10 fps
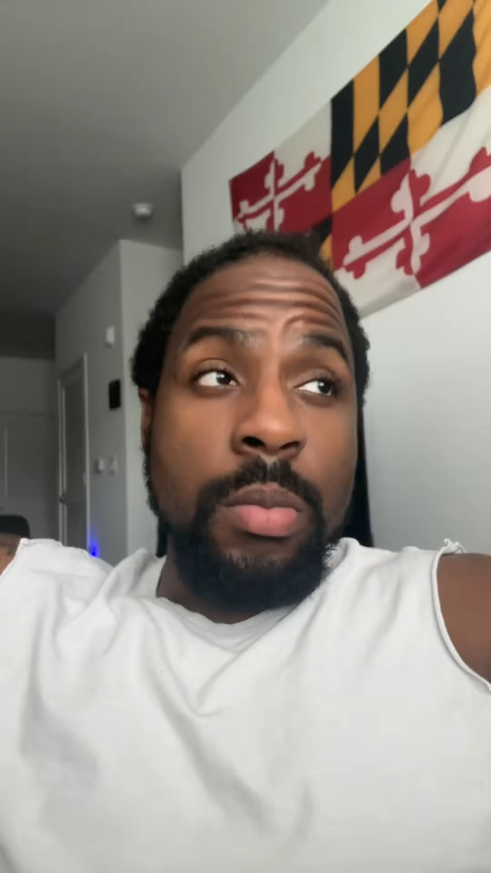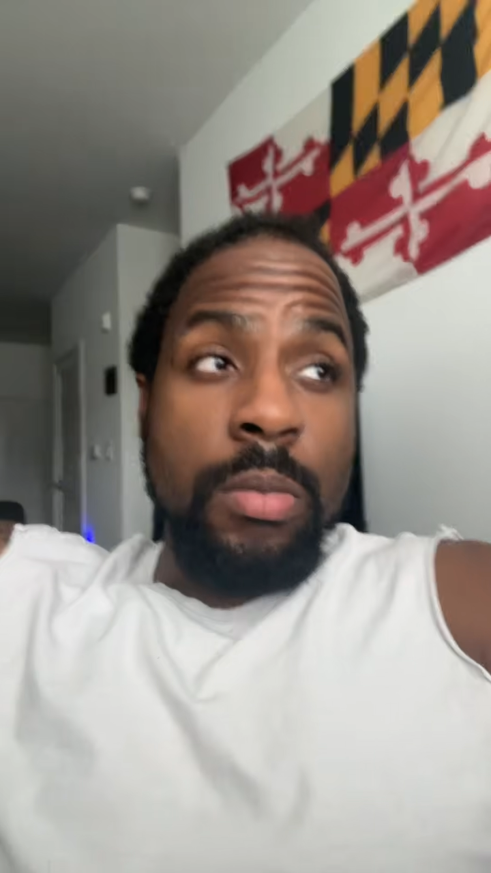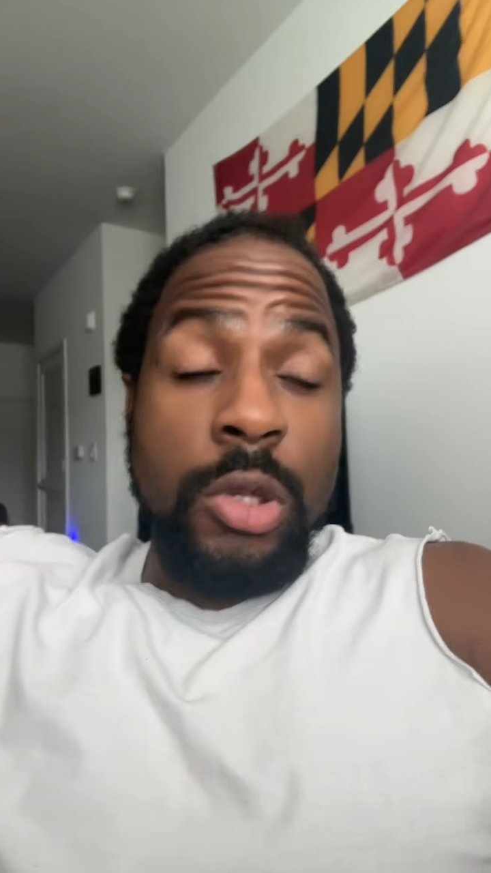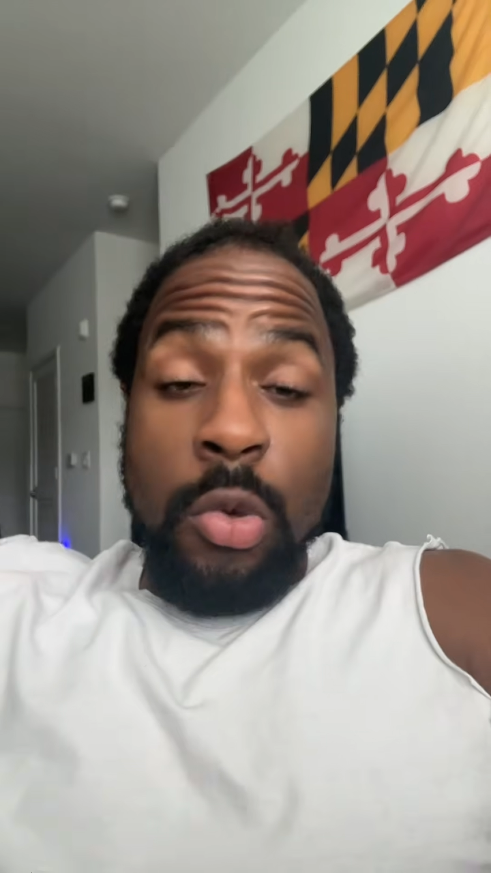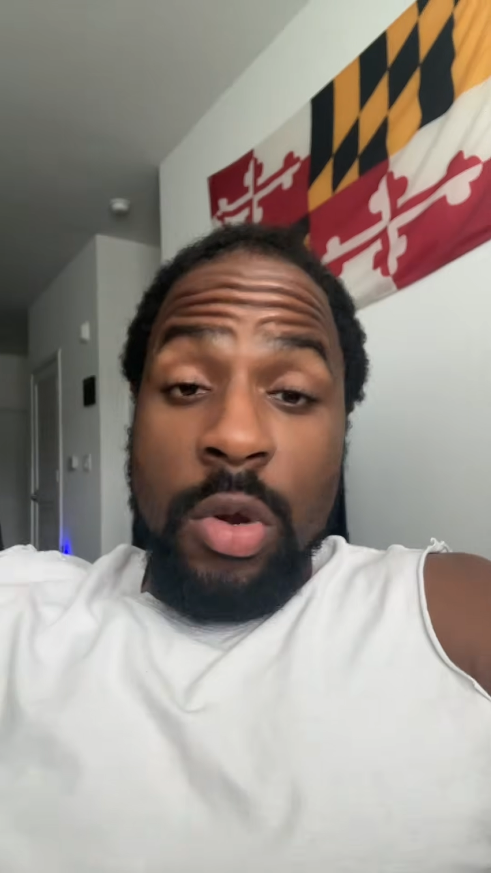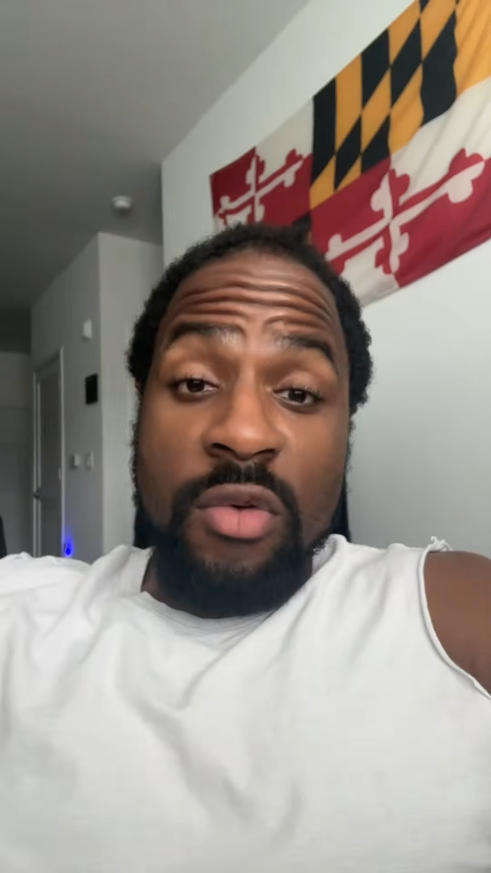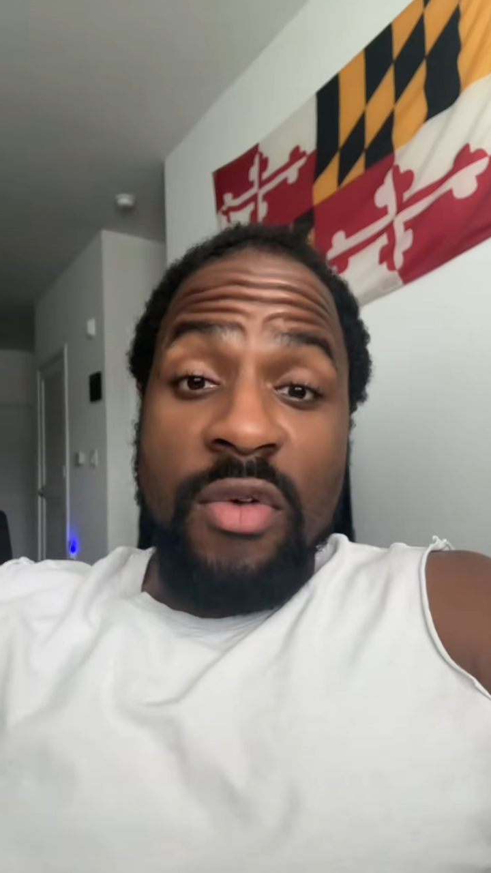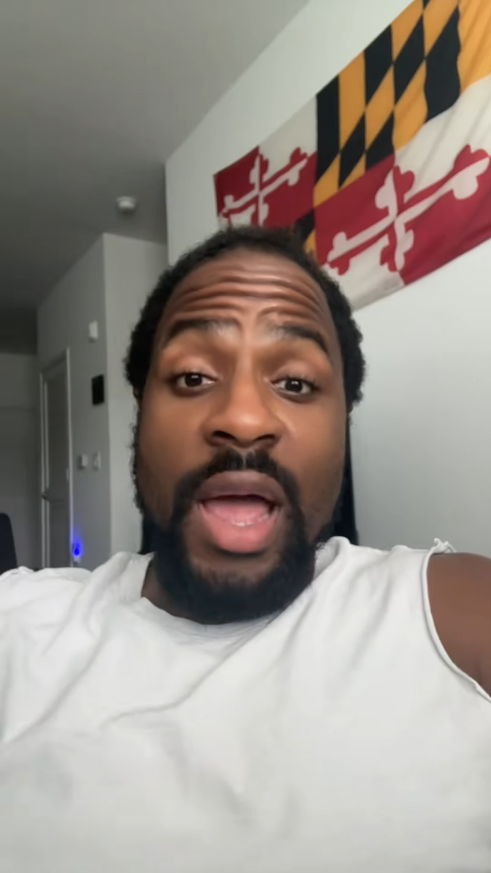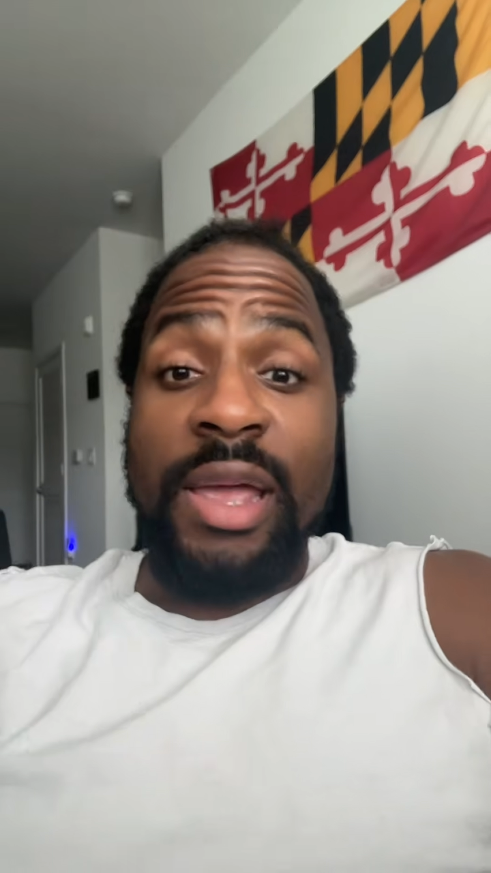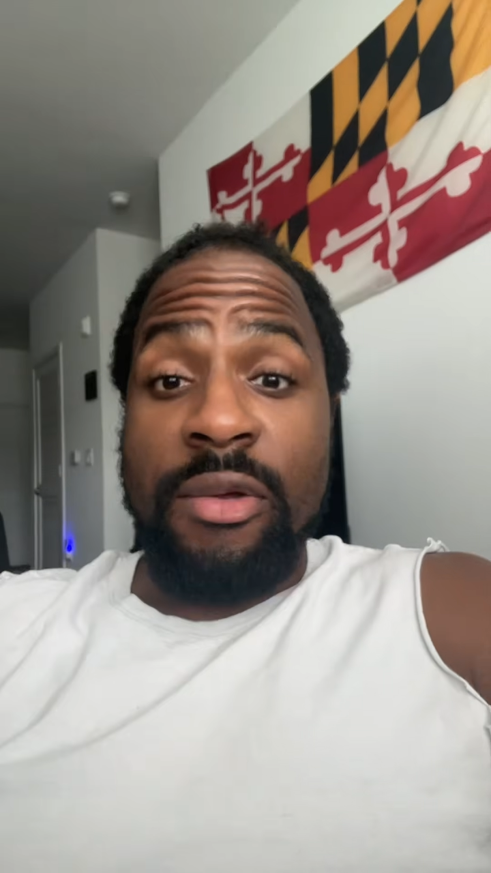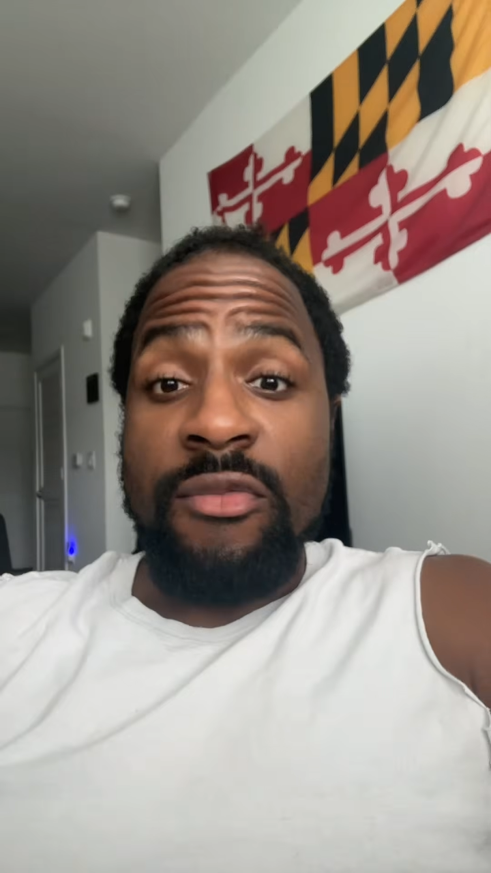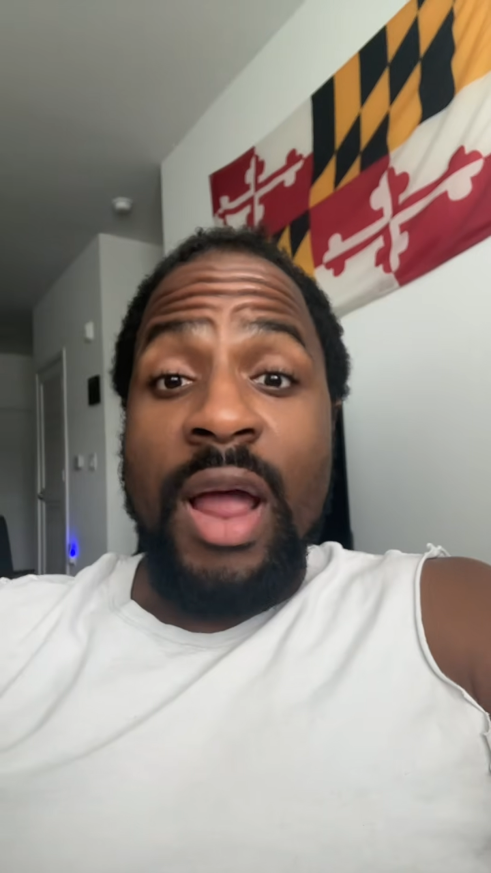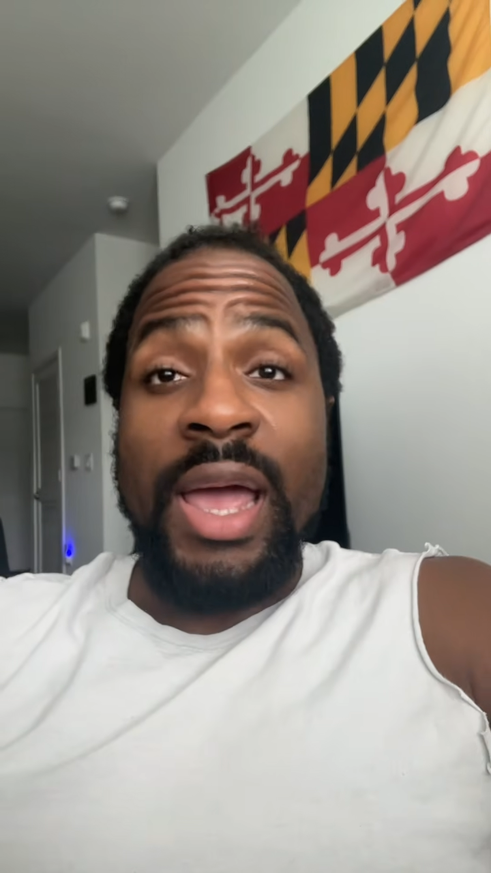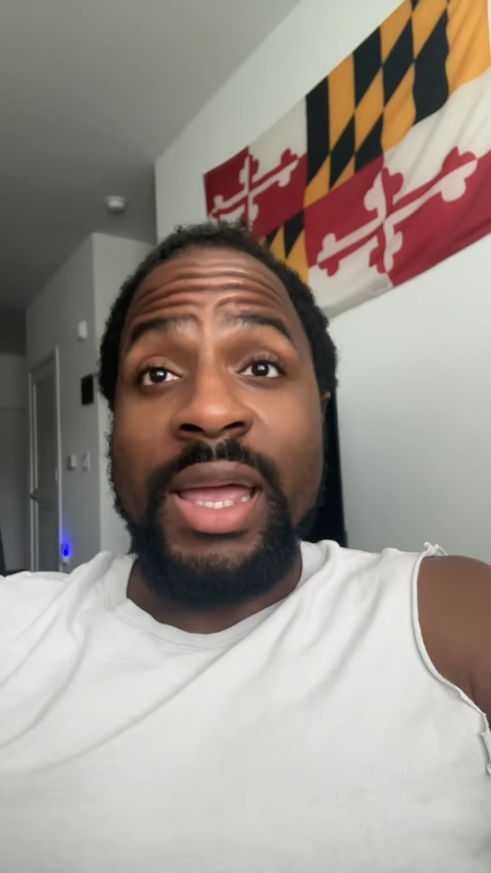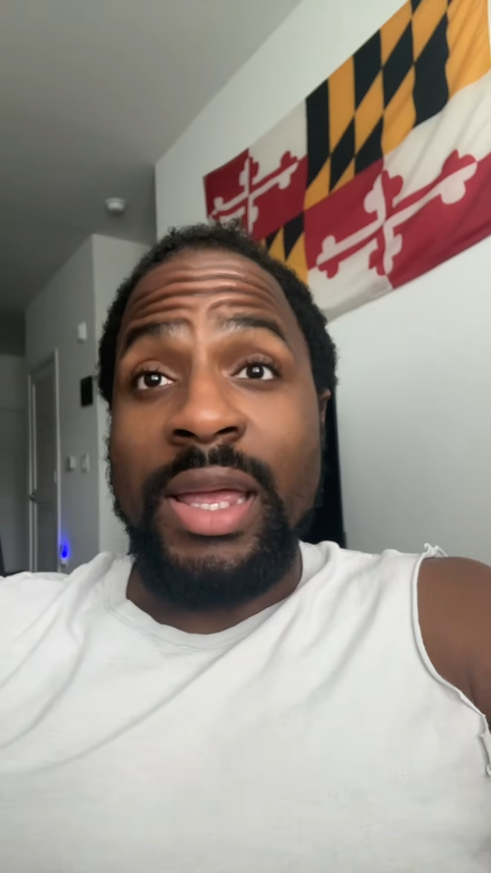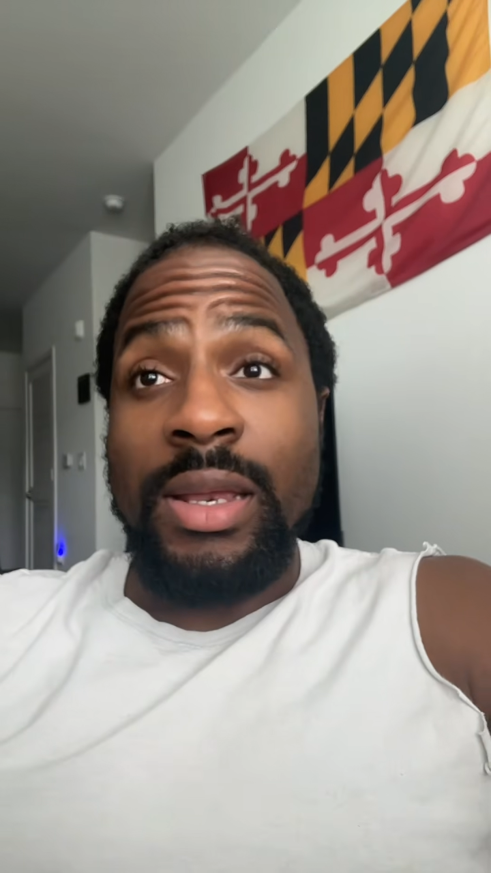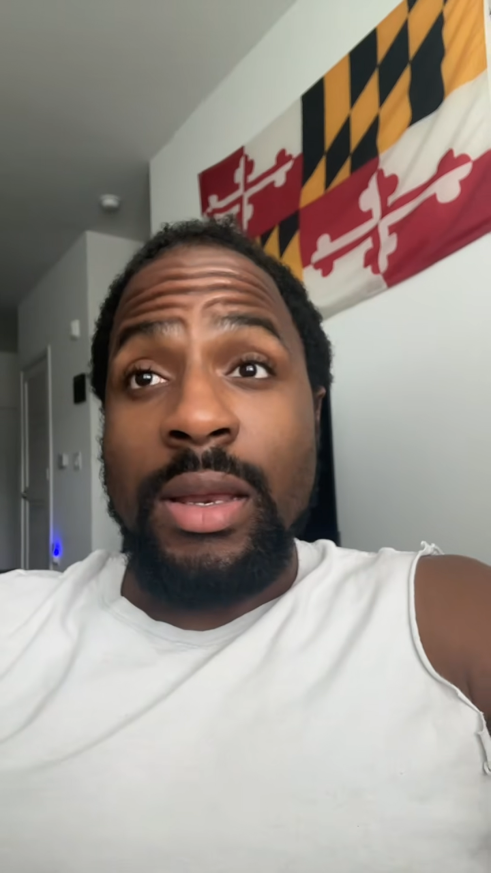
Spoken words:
you want to write. Write